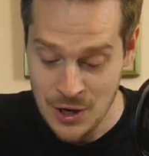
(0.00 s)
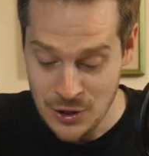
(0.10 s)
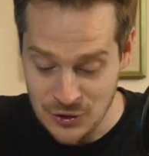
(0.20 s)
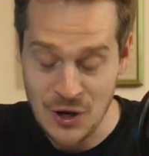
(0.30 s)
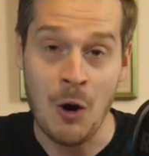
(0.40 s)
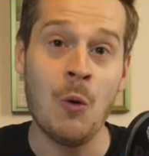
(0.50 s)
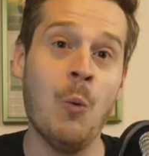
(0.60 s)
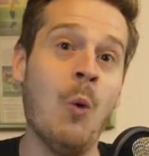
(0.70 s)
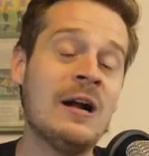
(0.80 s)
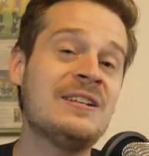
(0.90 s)
So
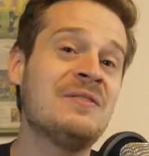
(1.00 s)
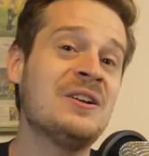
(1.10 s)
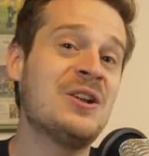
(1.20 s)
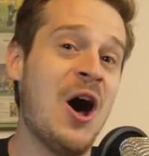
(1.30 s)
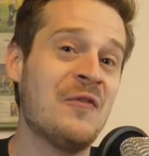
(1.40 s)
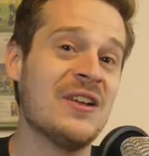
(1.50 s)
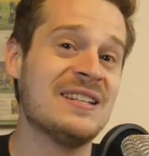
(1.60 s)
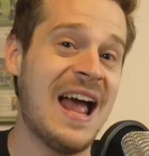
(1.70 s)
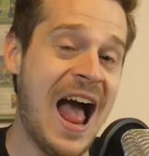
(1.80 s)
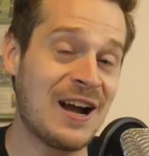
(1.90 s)
what did the
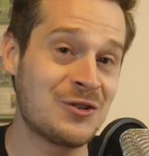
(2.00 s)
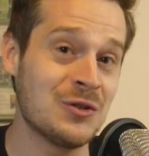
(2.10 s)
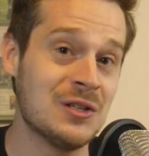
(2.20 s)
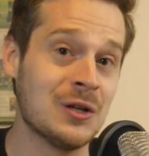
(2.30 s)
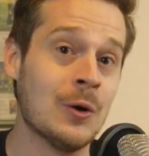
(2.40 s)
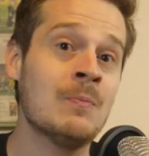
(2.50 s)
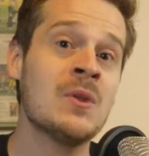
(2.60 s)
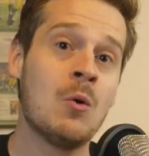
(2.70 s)
Dolphins actually do?